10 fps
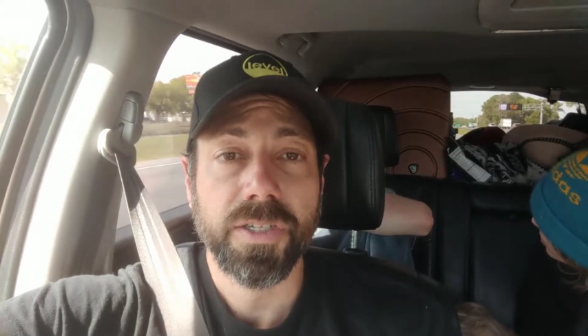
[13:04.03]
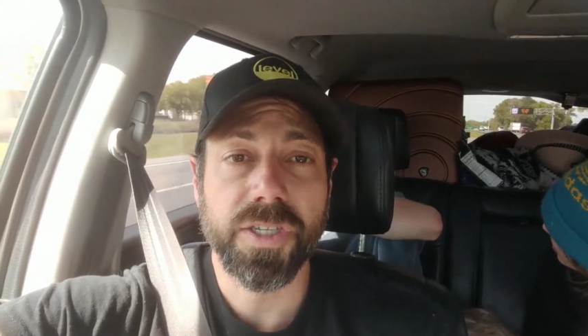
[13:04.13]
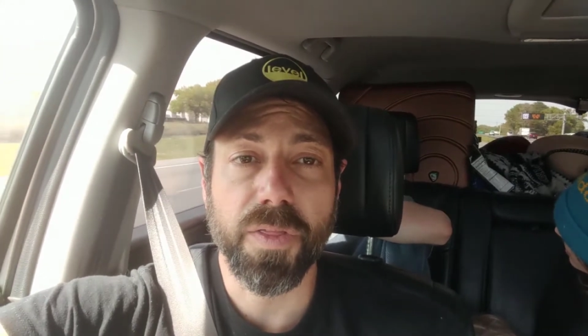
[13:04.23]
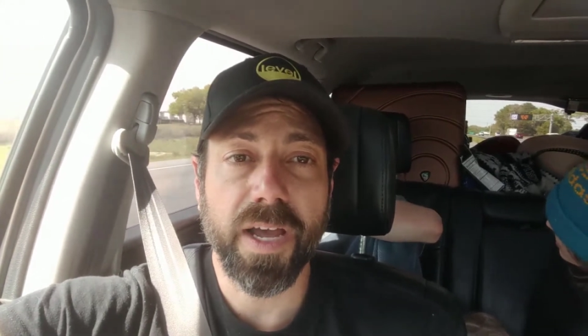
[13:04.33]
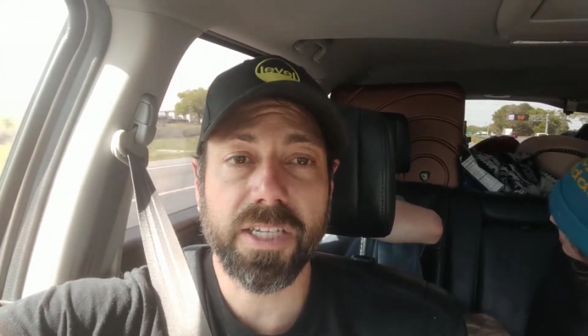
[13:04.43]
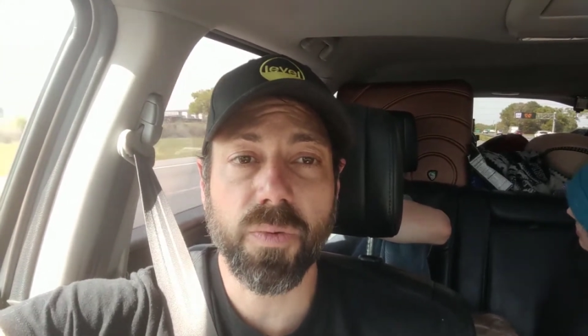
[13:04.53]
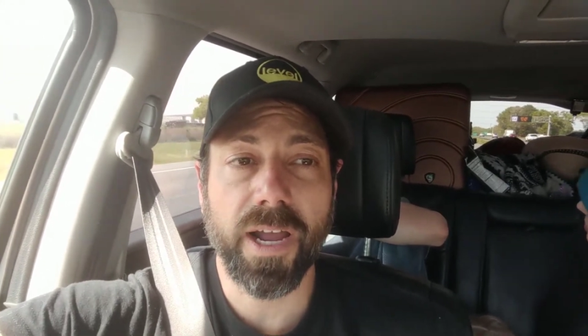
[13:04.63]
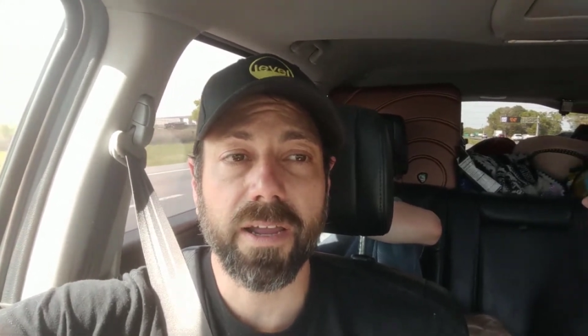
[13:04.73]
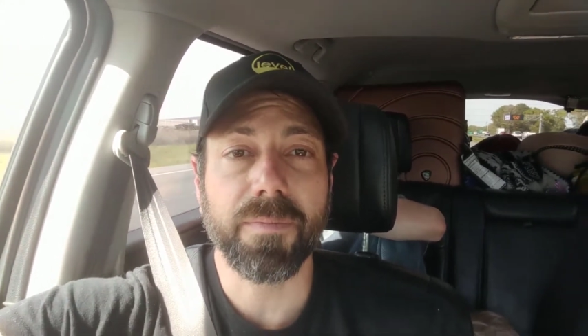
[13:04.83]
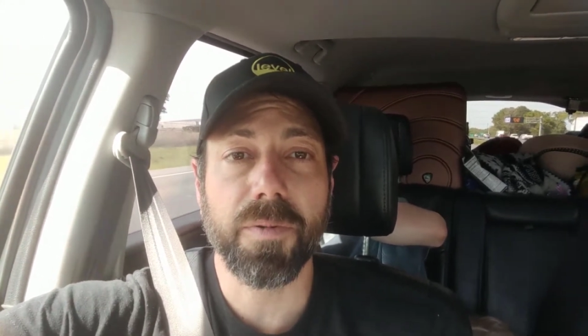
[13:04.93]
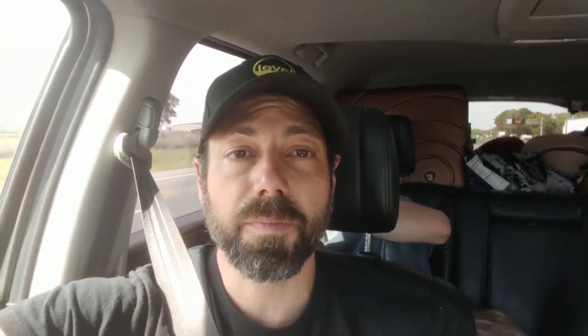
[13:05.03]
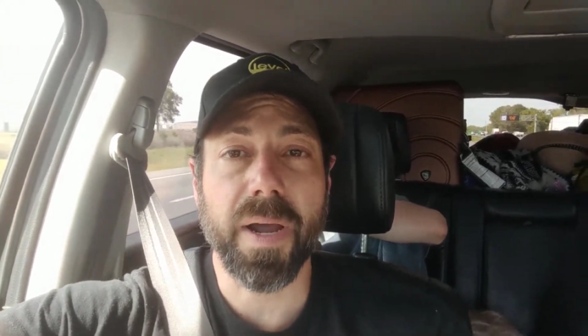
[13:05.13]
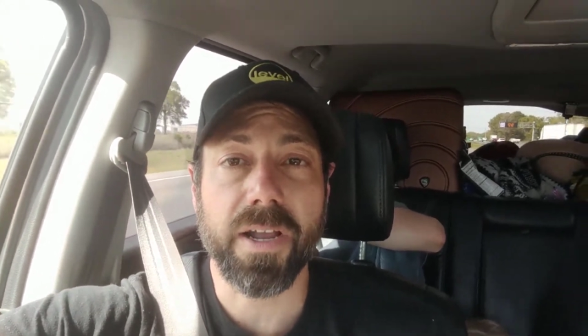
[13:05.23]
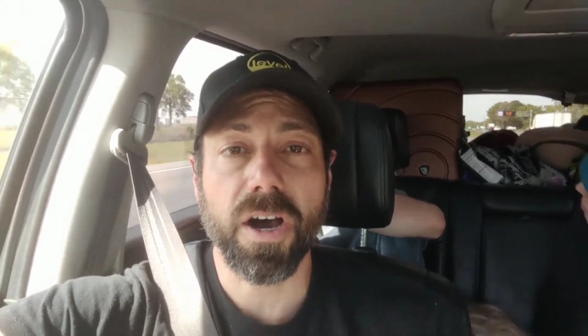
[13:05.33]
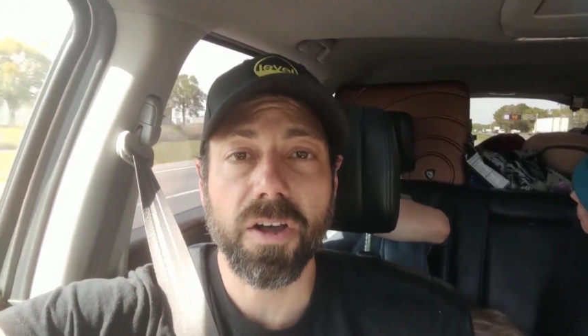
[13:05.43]
So that's why
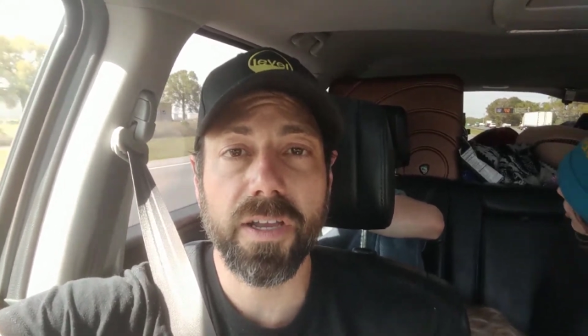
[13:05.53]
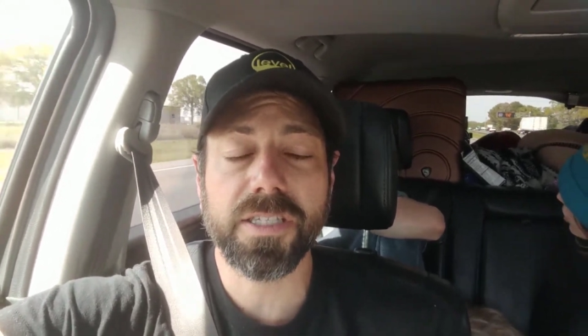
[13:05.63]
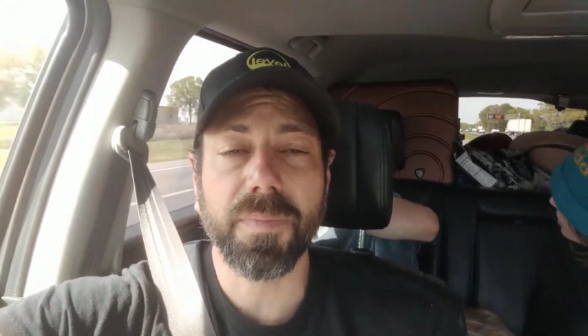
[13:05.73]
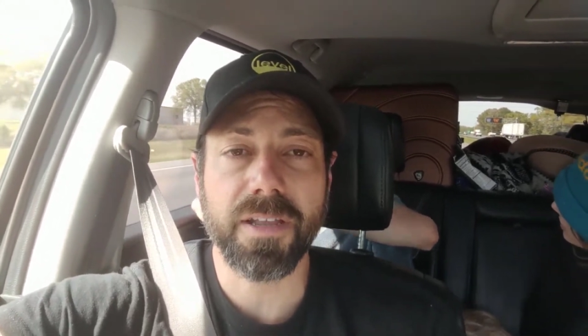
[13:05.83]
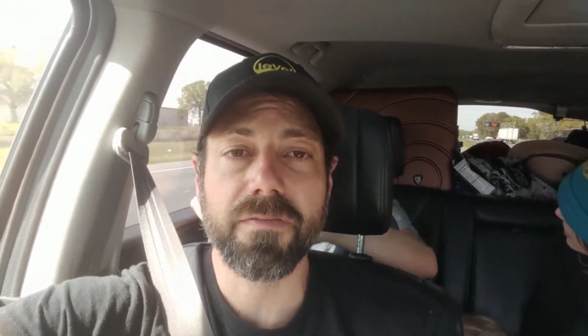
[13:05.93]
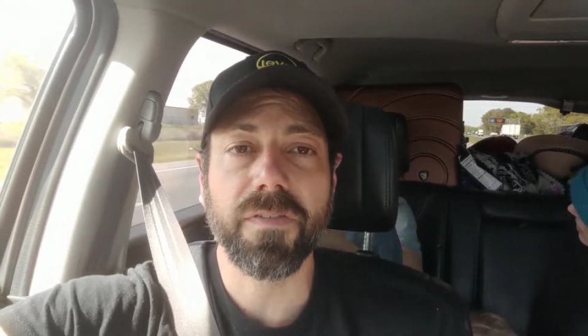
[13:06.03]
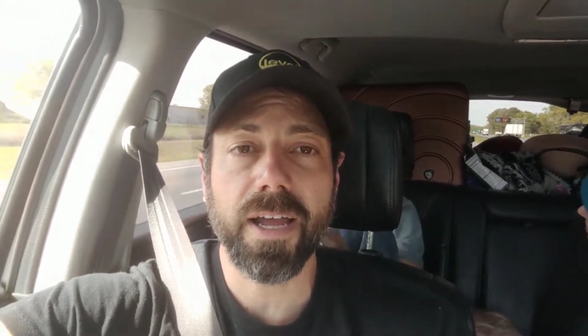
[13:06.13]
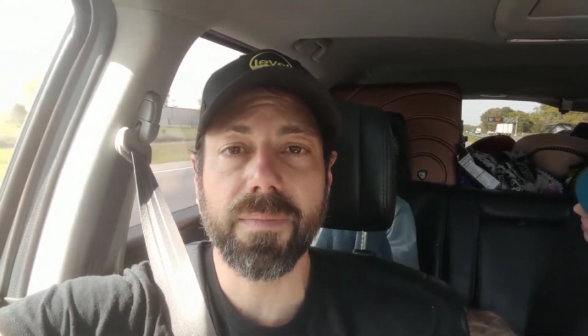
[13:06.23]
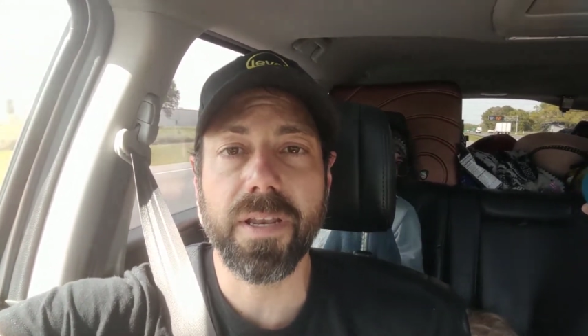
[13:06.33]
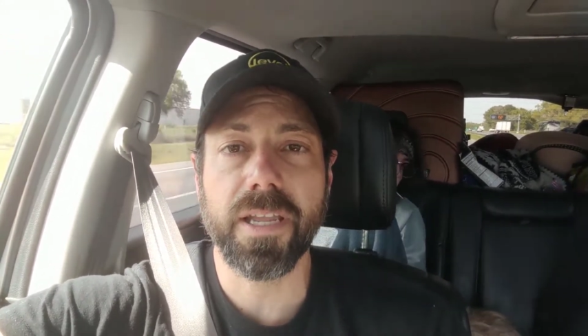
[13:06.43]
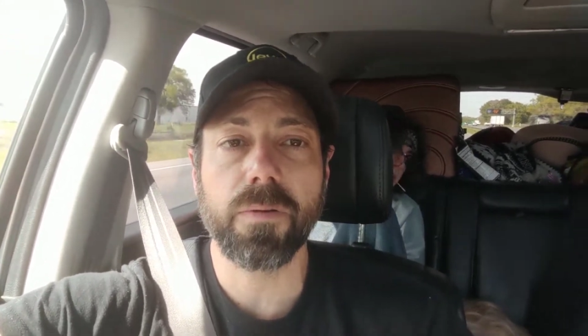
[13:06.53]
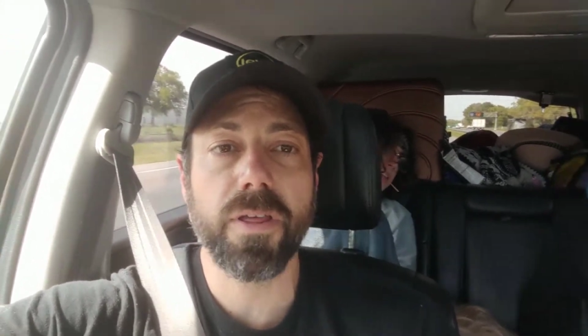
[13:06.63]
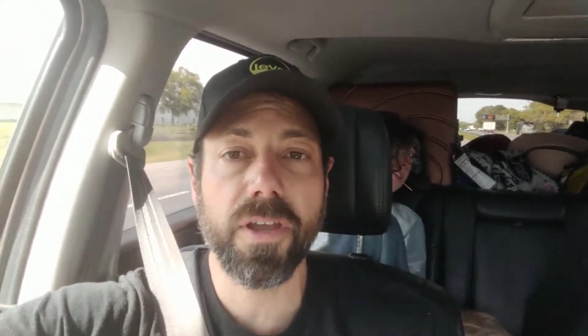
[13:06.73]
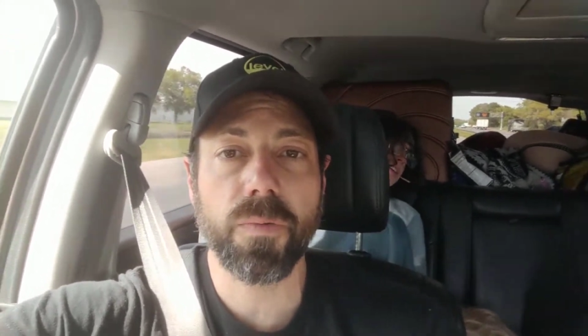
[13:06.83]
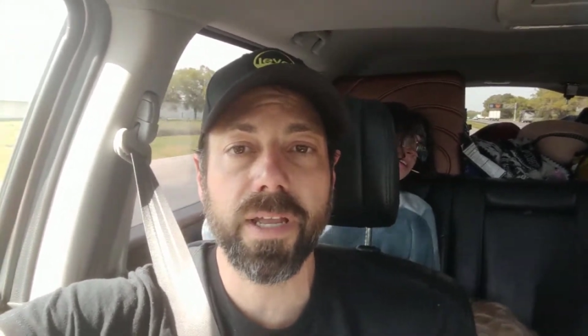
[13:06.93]
by calling something vitamin D, we
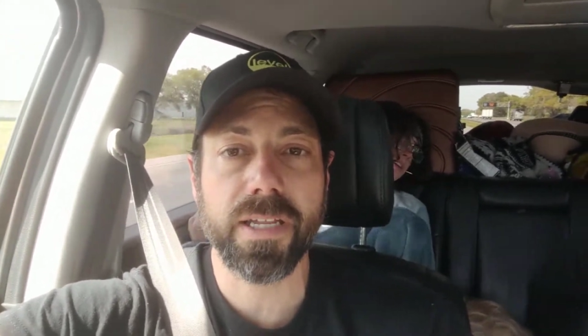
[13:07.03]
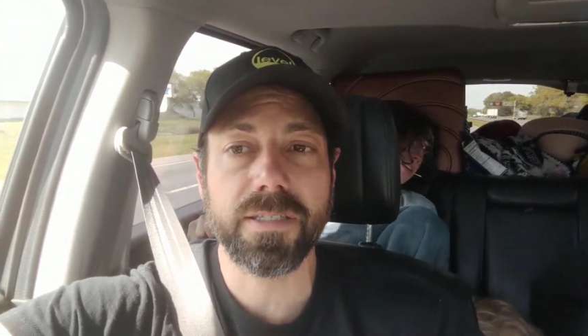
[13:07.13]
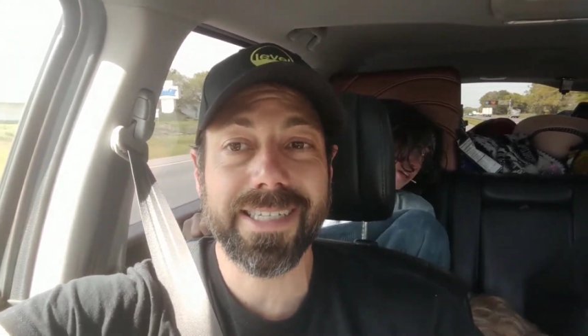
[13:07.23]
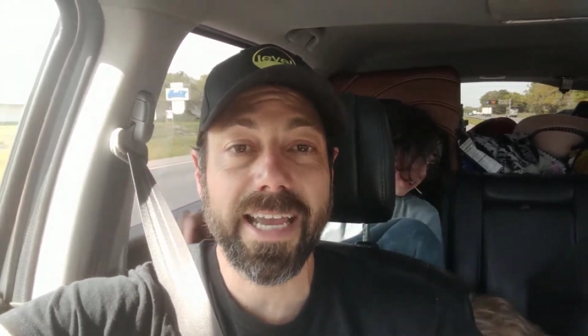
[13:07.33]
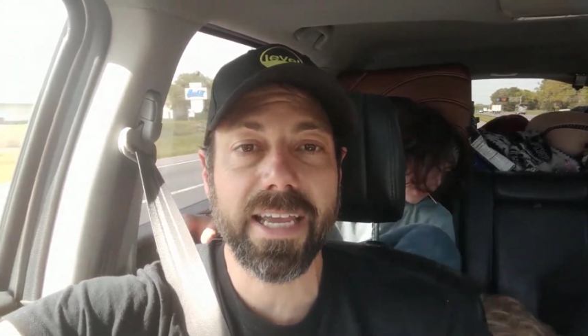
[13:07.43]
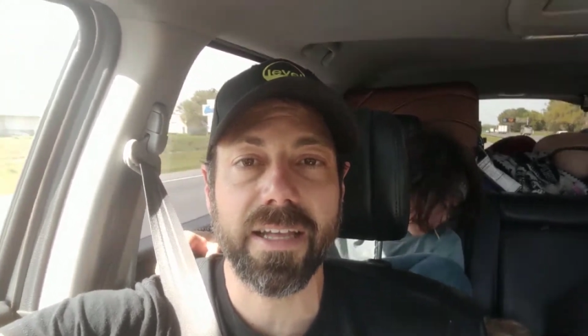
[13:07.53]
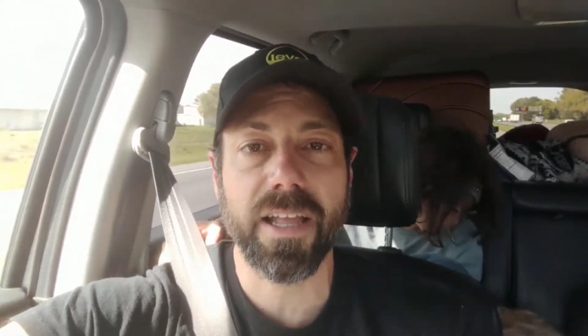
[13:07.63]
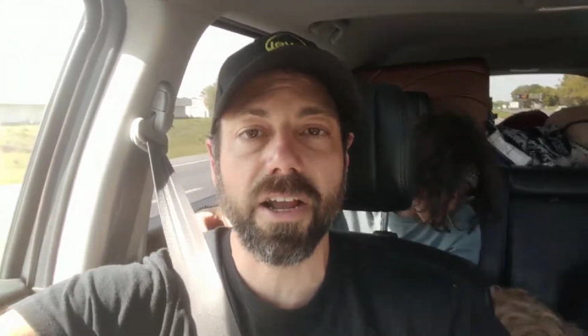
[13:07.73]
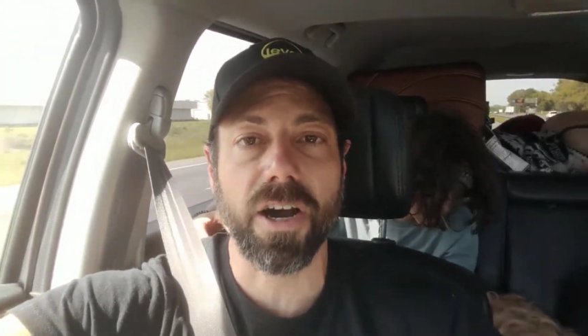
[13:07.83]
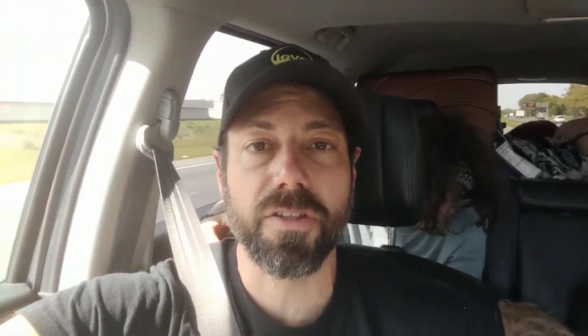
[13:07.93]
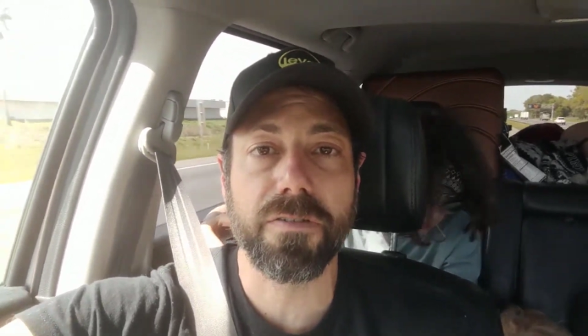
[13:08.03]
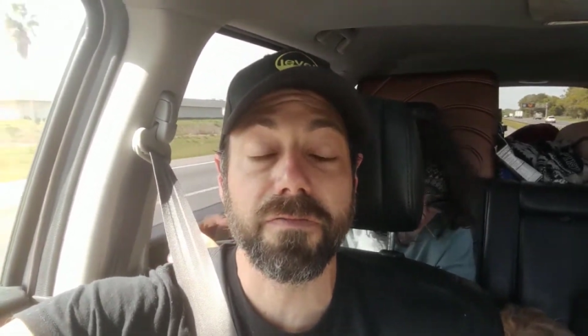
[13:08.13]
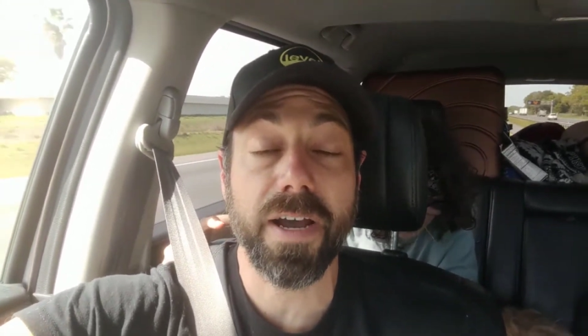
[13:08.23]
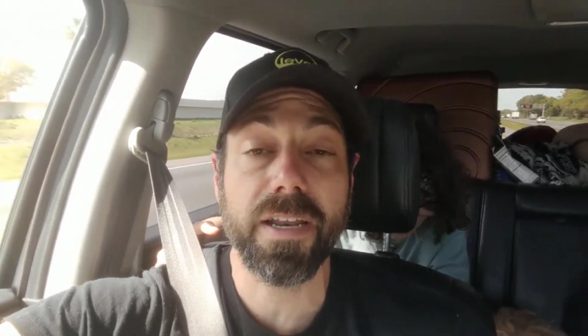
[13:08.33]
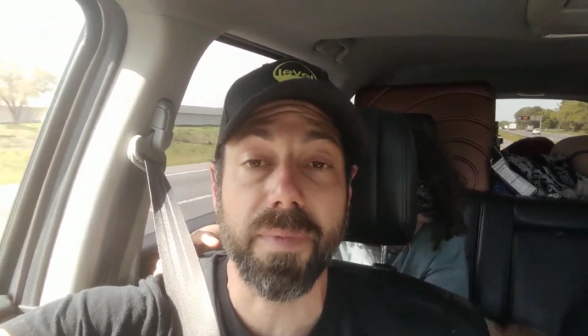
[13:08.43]
think we can take it like other
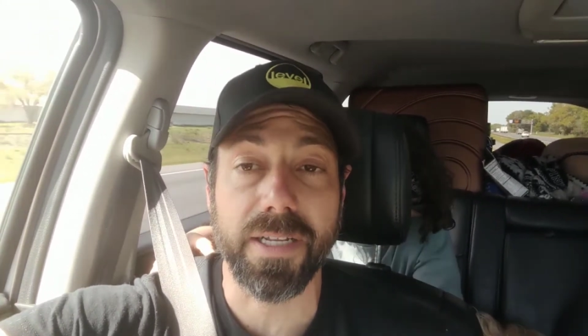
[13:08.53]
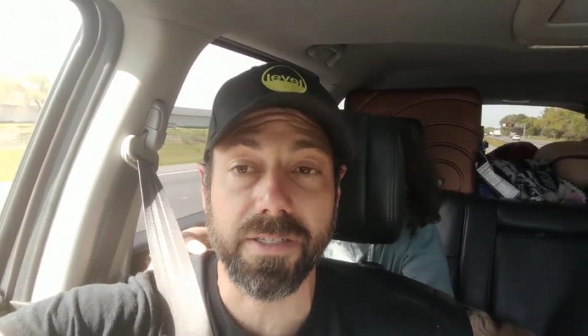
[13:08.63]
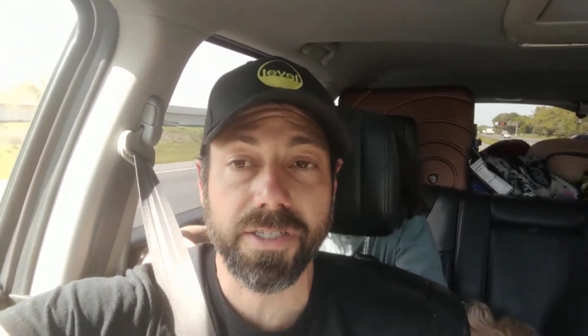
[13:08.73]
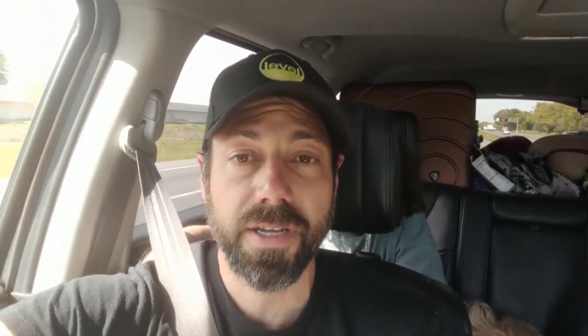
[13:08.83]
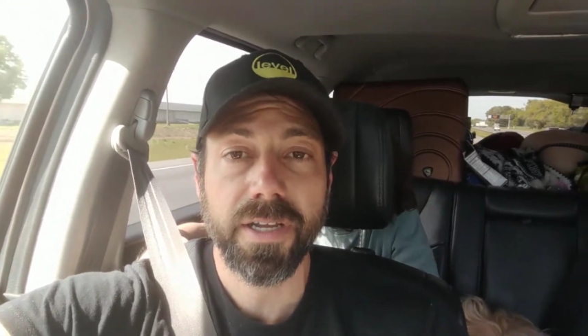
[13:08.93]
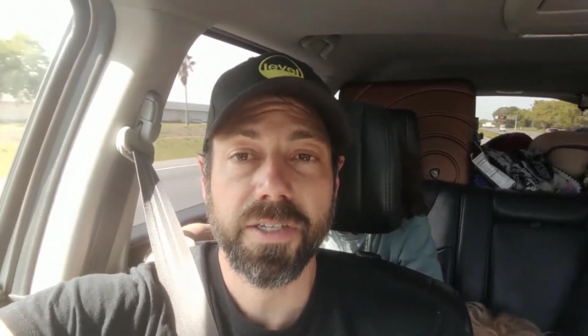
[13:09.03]
vitamins.